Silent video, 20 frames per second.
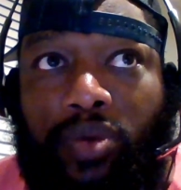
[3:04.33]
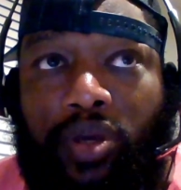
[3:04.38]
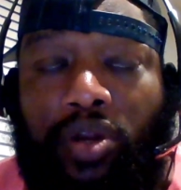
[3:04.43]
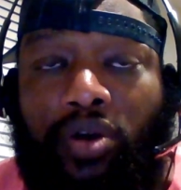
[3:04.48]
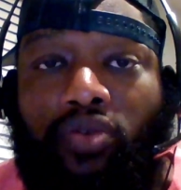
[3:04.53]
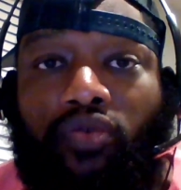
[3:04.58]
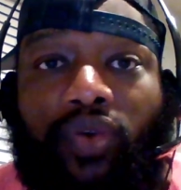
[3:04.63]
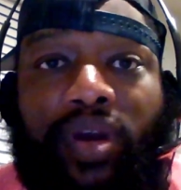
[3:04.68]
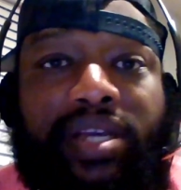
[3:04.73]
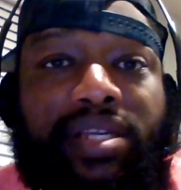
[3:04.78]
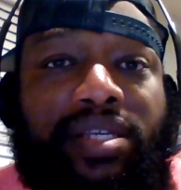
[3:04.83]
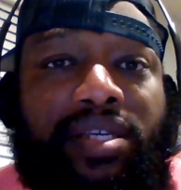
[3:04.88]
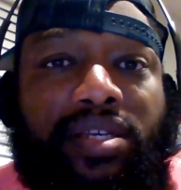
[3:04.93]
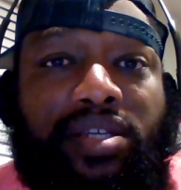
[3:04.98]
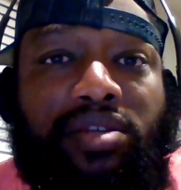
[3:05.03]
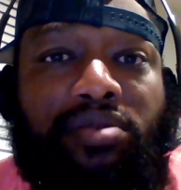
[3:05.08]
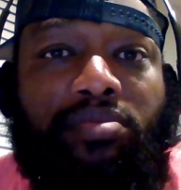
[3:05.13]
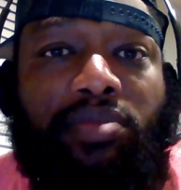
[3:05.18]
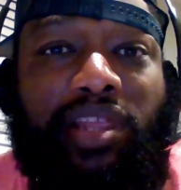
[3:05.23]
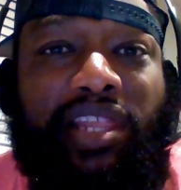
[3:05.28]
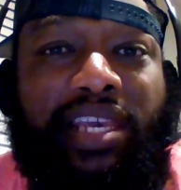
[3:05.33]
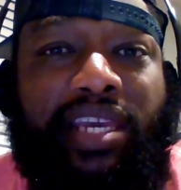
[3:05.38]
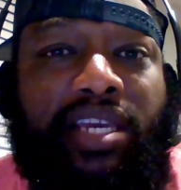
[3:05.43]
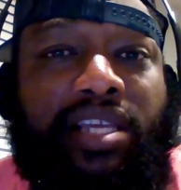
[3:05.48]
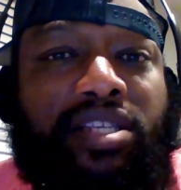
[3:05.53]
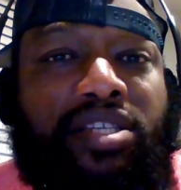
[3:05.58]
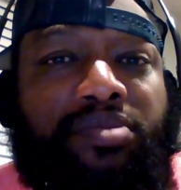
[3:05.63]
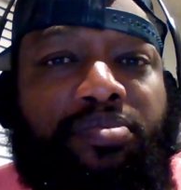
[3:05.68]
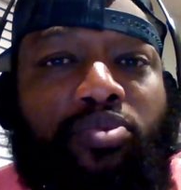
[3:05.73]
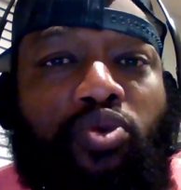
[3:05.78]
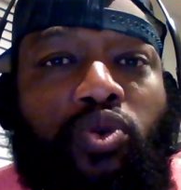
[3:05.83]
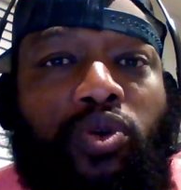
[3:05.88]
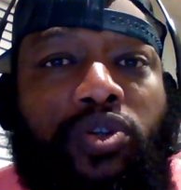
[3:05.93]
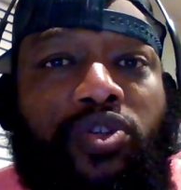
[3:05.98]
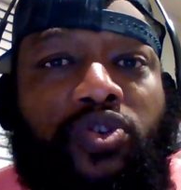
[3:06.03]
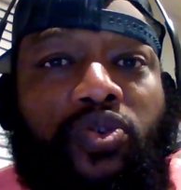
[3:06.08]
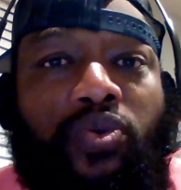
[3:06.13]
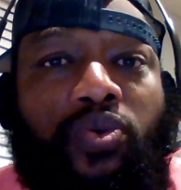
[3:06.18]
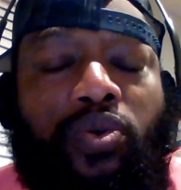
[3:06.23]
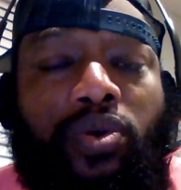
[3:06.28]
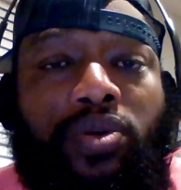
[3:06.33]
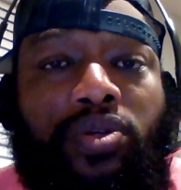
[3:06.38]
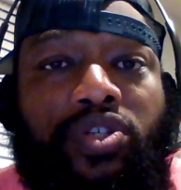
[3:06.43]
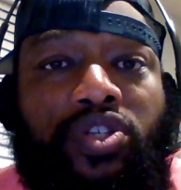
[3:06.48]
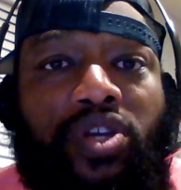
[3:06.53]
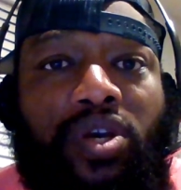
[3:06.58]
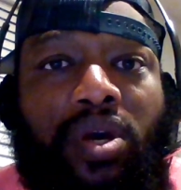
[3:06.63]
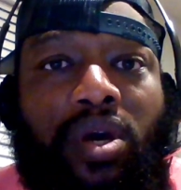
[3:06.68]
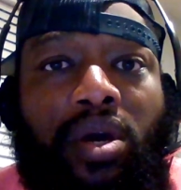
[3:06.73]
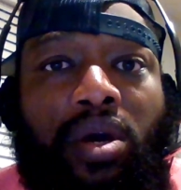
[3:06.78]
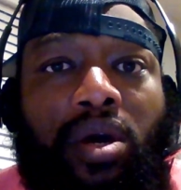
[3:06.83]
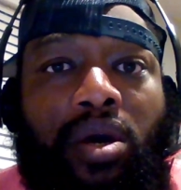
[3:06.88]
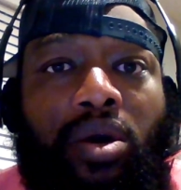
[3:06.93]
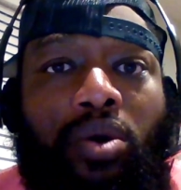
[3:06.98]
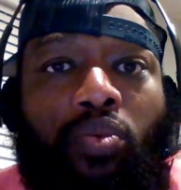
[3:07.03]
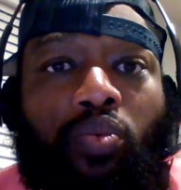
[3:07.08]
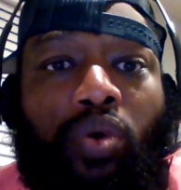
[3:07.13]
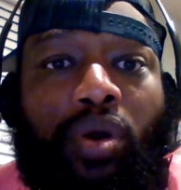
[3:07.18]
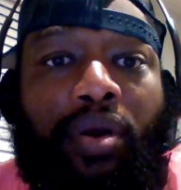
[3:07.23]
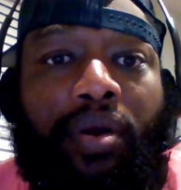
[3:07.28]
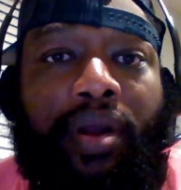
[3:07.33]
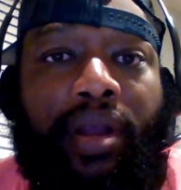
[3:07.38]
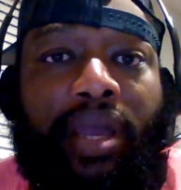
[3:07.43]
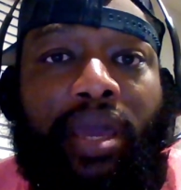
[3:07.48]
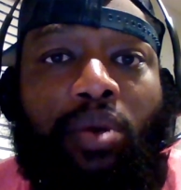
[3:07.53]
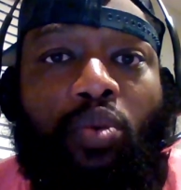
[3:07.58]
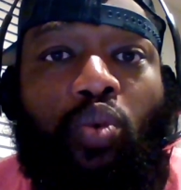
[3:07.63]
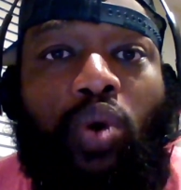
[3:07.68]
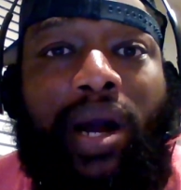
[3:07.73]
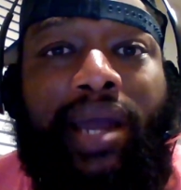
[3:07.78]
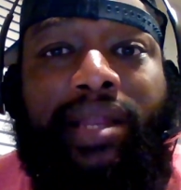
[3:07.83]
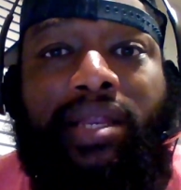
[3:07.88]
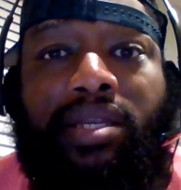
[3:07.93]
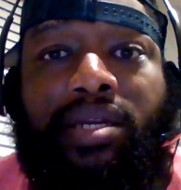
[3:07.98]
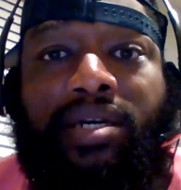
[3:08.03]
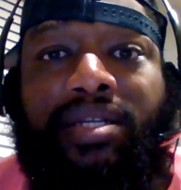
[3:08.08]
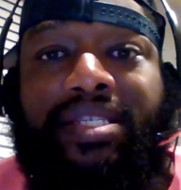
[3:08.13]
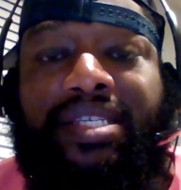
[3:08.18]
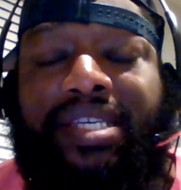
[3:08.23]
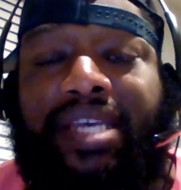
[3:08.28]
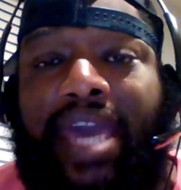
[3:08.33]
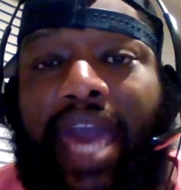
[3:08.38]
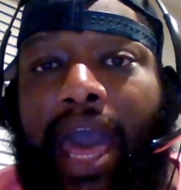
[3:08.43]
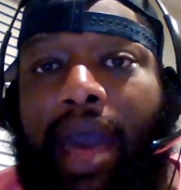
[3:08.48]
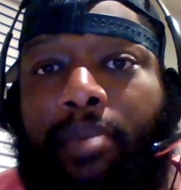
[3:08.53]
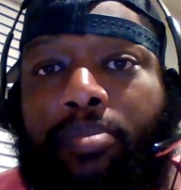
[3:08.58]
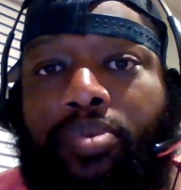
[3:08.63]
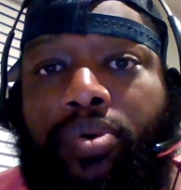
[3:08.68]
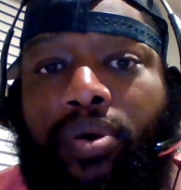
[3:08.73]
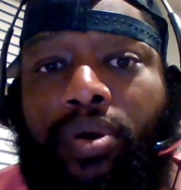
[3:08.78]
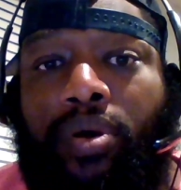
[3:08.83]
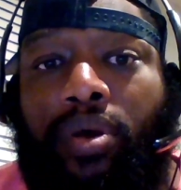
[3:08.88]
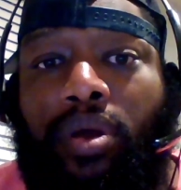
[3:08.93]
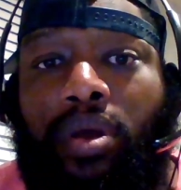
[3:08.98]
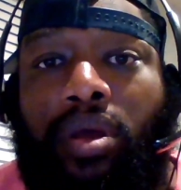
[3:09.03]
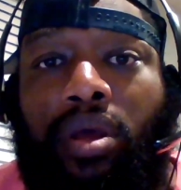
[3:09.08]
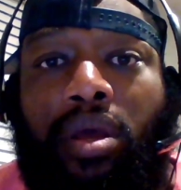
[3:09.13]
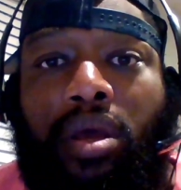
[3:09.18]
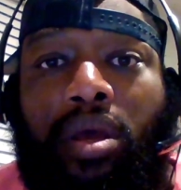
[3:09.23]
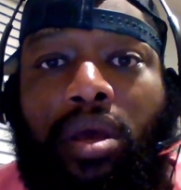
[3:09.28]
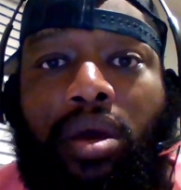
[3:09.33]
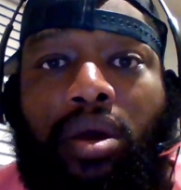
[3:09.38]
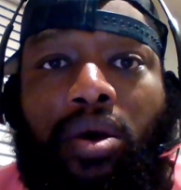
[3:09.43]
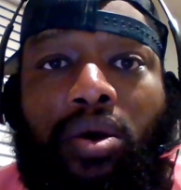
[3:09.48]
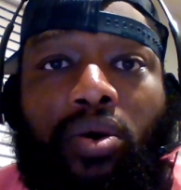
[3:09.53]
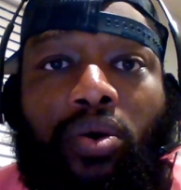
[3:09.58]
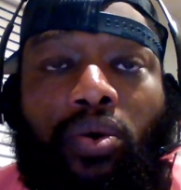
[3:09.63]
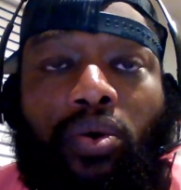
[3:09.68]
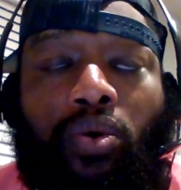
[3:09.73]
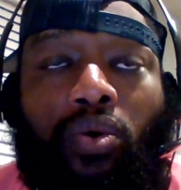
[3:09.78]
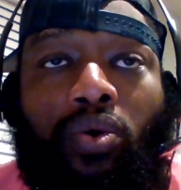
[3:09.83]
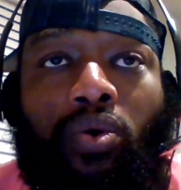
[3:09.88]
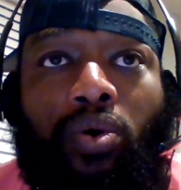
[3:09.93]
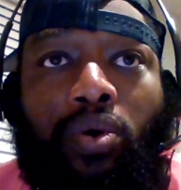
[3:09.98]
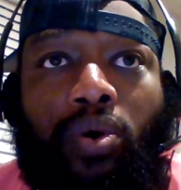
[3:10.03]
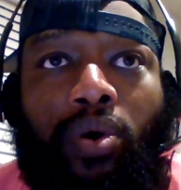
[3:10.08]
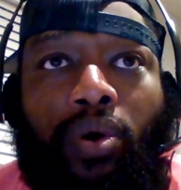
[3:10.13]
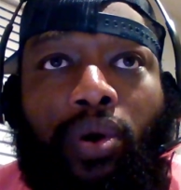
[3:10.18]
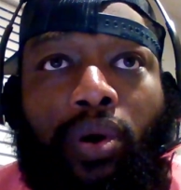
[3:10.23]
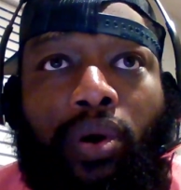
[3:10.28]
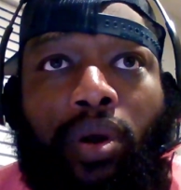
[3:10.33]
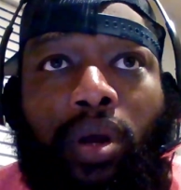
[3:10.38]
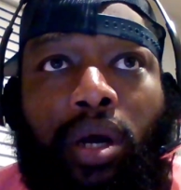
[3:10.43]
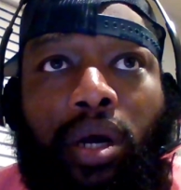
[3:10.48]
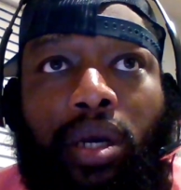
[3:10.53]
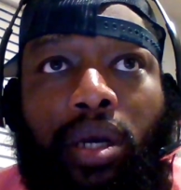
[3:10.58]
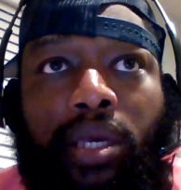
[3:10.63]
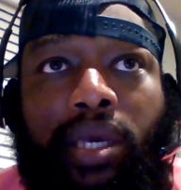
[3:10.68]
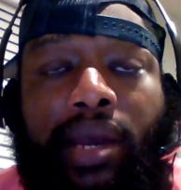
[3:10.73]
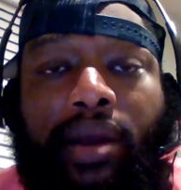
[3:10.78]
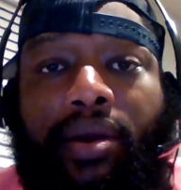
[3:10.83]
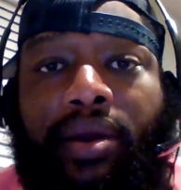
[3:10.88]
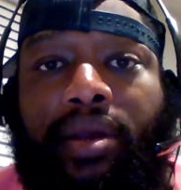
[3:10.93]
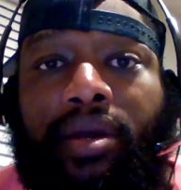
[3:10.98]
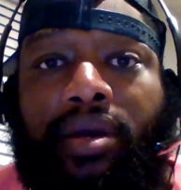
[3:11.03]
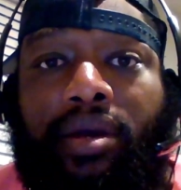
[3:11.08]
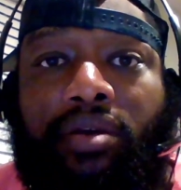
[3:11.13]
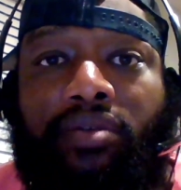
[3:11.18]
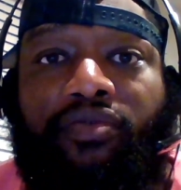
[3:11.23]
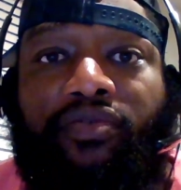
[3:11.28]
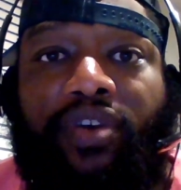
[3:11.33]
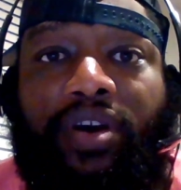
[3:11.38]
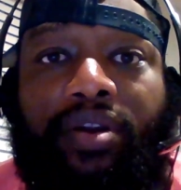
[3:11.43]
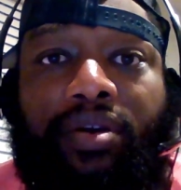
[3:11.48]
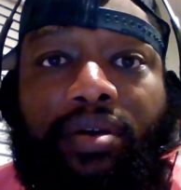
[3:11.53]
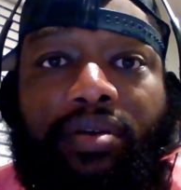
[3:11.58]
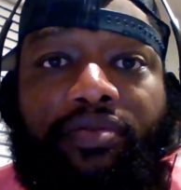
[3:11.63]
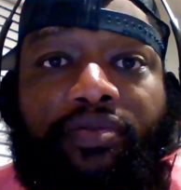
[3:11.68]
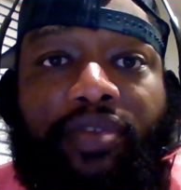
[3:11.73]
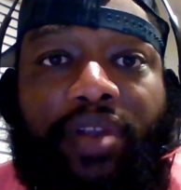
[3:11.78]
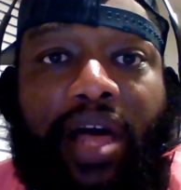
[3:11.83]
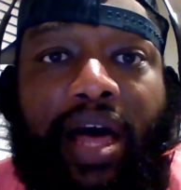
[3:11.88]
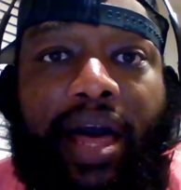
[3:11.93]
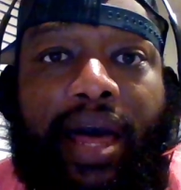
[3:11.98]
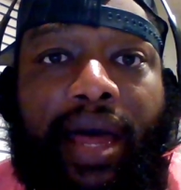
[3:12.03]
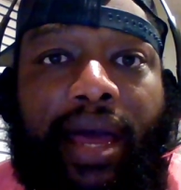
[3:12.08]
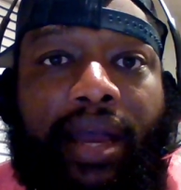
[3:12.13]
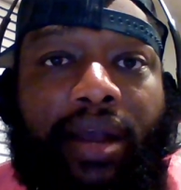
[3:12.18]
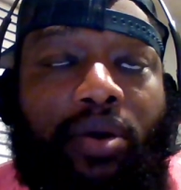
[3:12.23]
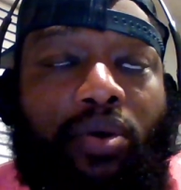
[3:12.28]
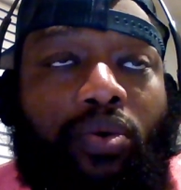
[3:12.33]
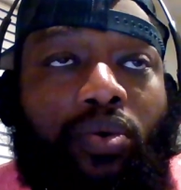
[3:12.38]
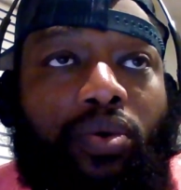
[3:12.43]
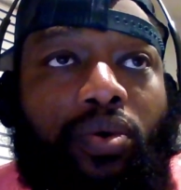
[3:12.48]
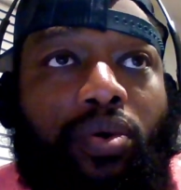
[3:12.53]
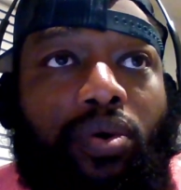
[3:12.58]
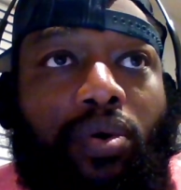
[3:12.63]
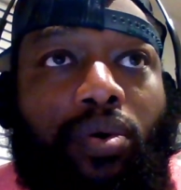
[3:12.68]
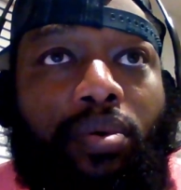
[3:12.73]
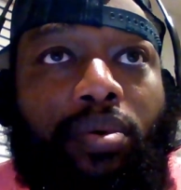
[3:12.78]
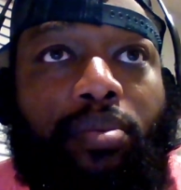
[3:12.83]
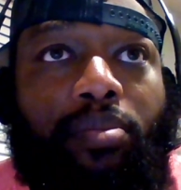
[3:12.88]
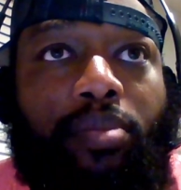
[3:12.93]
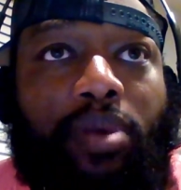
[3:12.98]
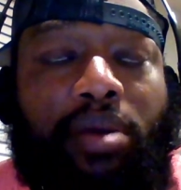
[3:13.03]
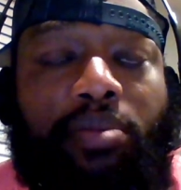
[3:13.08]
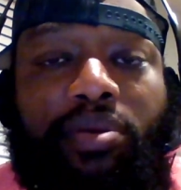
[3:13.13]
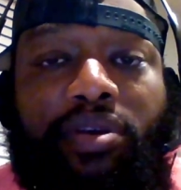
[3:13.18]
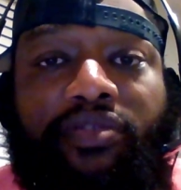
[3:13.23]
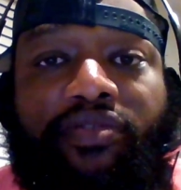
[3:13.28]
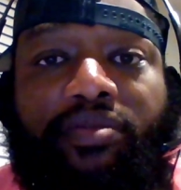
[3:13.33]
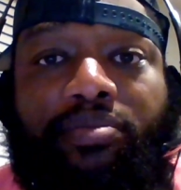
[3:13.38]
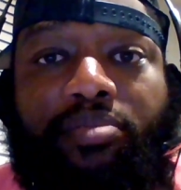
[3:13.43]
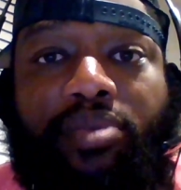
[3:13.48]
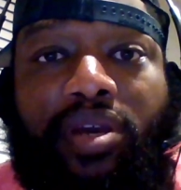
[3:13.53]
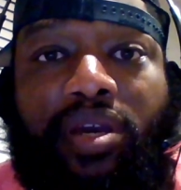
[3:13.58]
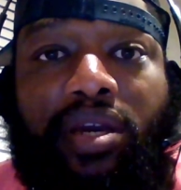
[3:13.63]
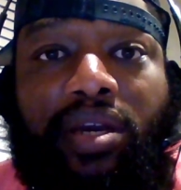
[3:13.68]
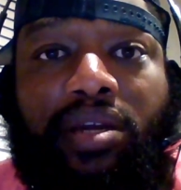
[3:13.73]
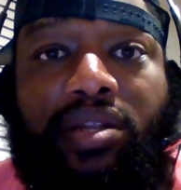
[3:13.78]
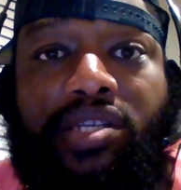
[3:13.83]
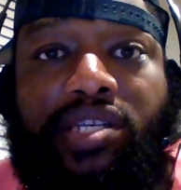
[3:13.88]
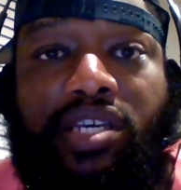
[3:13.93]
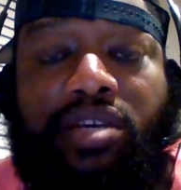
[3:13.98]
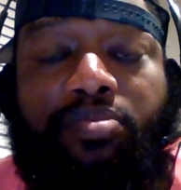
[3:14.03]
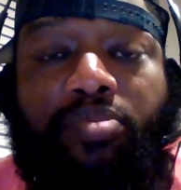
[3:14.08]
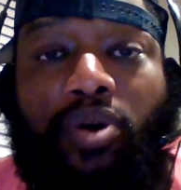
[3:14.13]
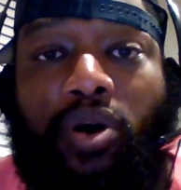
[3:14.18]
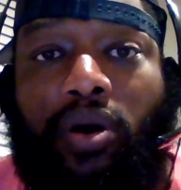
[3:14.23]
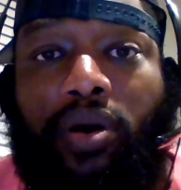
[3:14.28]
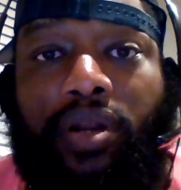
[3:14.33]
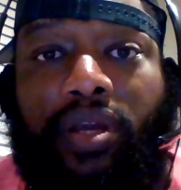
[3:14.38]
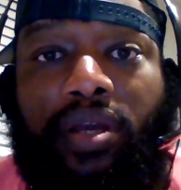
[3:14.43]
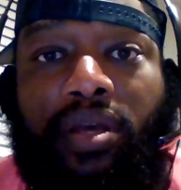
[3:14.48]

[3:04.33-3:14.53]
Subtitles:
racism leans more towards wearing a white dunce cap or carrying a Confederate flag, or maybe even being a Tea Partier,